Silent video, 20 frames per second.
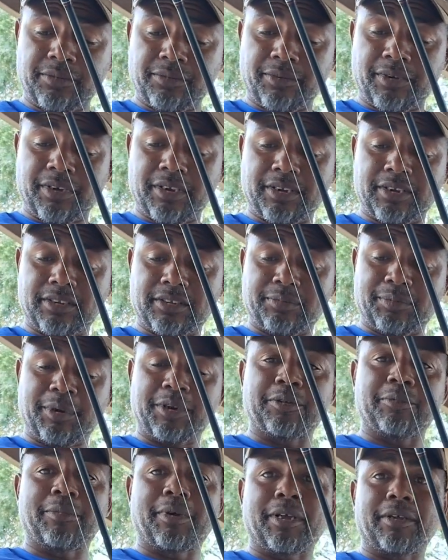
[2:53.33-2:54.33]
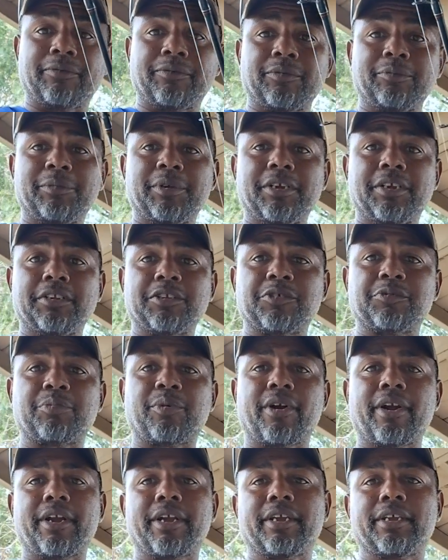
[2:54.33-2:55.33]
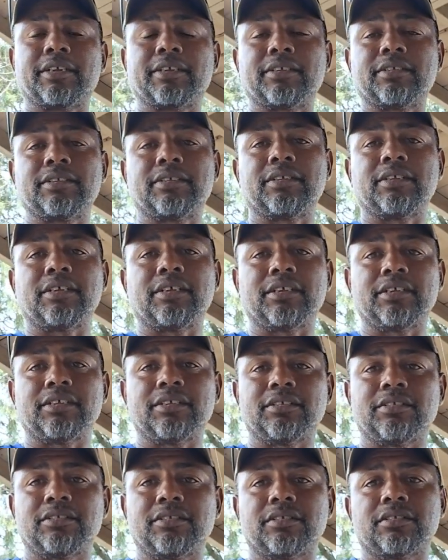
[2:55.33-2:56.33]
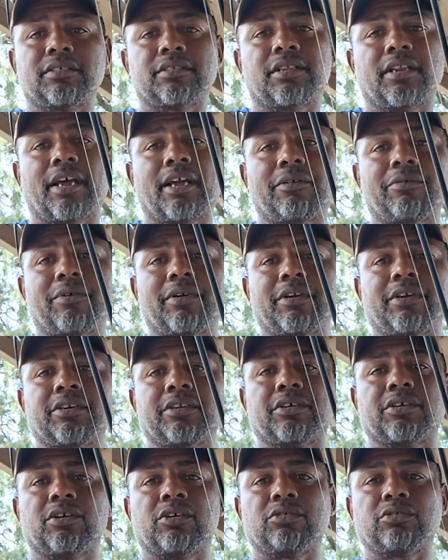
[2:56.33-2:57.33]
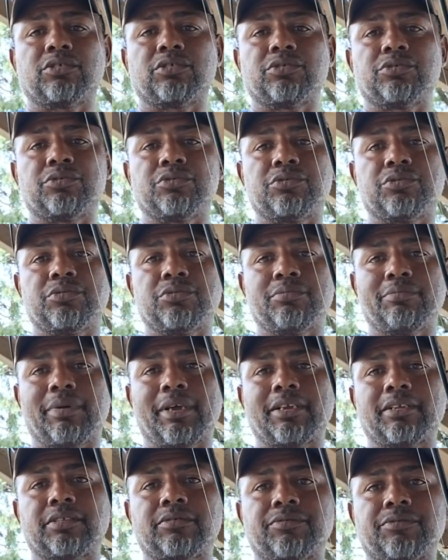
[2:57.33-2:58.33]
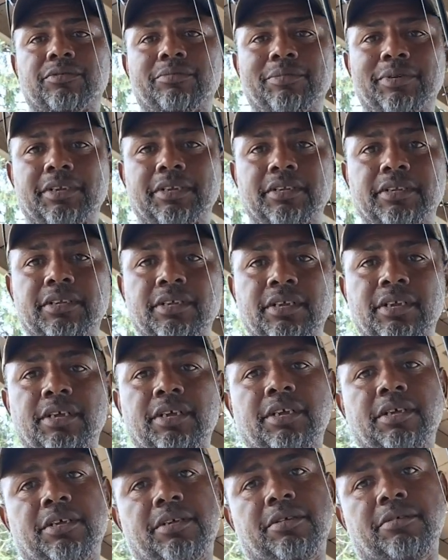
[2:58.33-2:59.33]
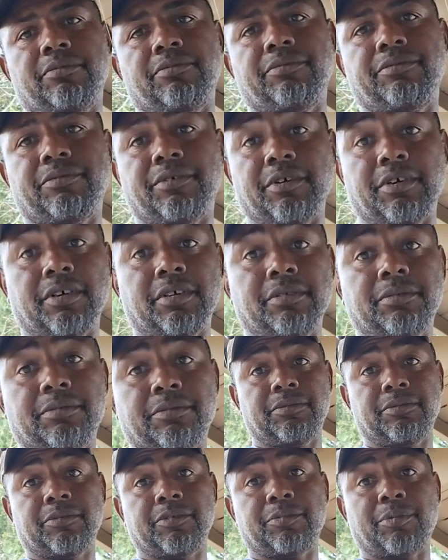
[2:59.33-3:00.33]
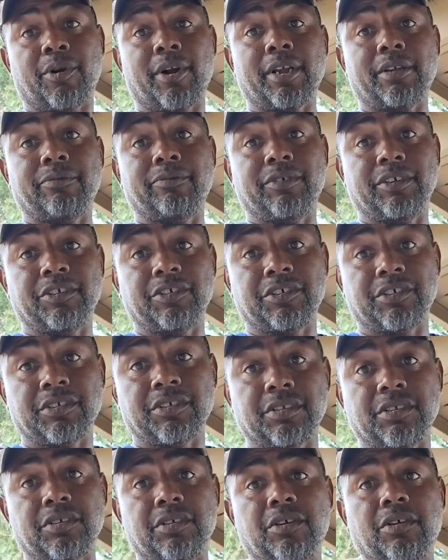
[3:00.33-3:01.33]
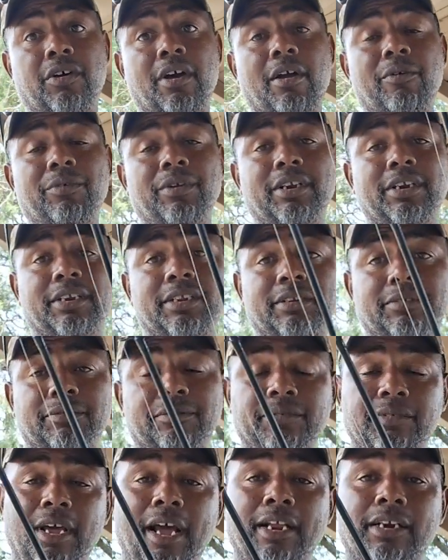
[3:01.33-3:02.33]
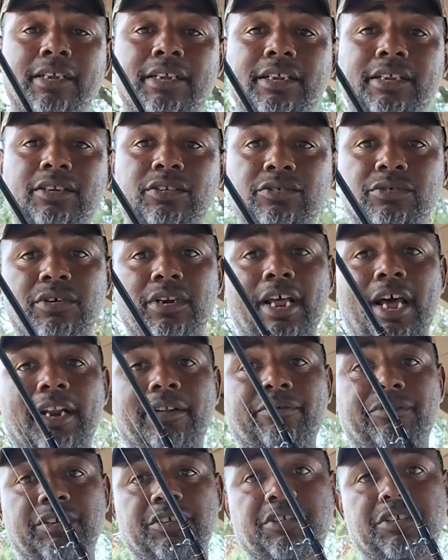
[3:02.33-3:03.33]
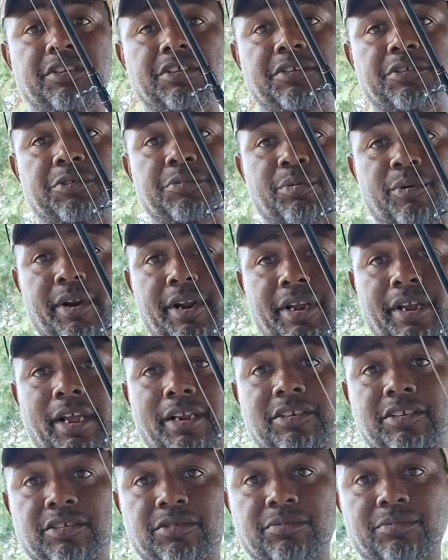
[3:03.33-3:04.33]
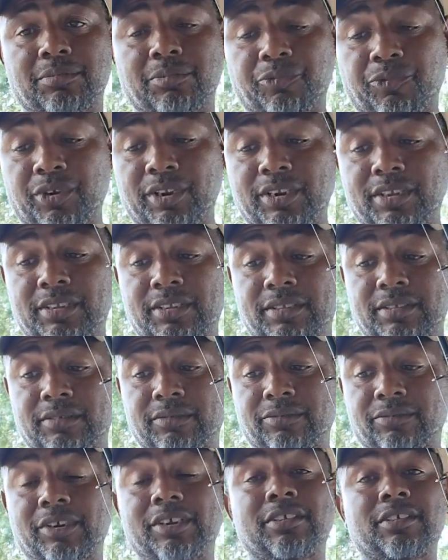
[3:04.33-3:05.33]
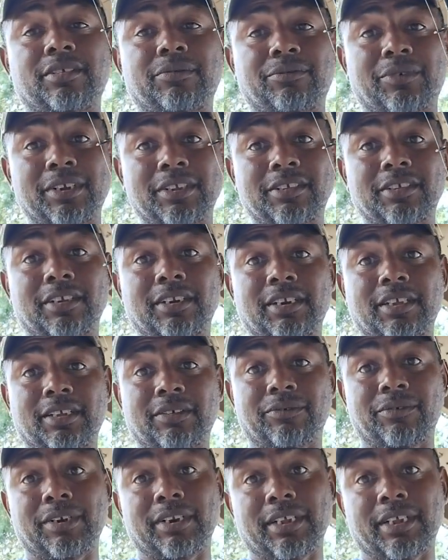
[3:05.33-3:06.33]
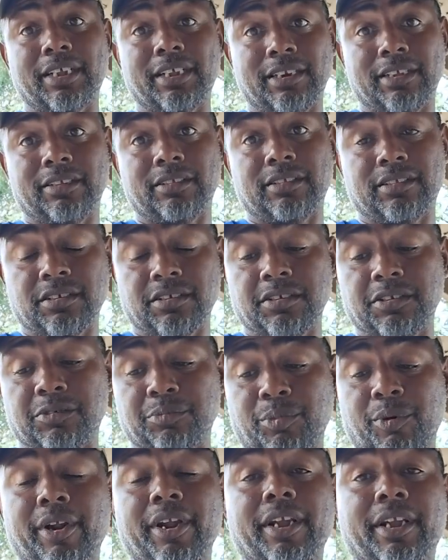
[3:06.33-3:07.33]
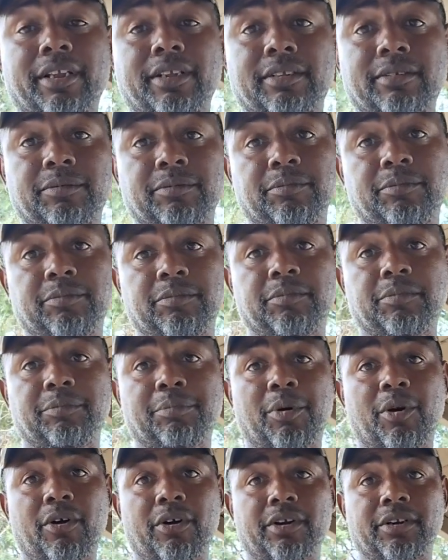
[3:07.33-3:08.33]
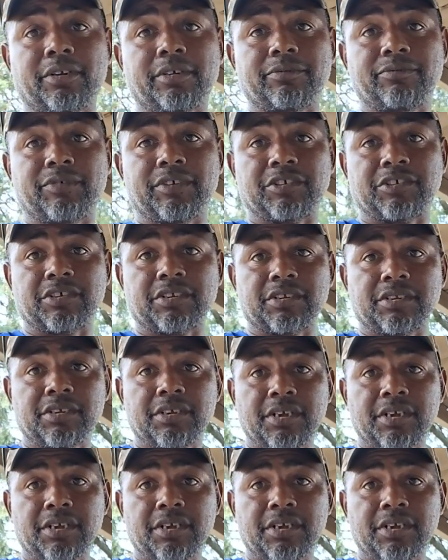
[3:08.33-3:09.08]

the spinnerbait for me in the spring is like one of the go-to baits for me for spring fishing. You know, I didn't do a lot of fishing in the spring. I just really recently really getting into the spring part of fishing.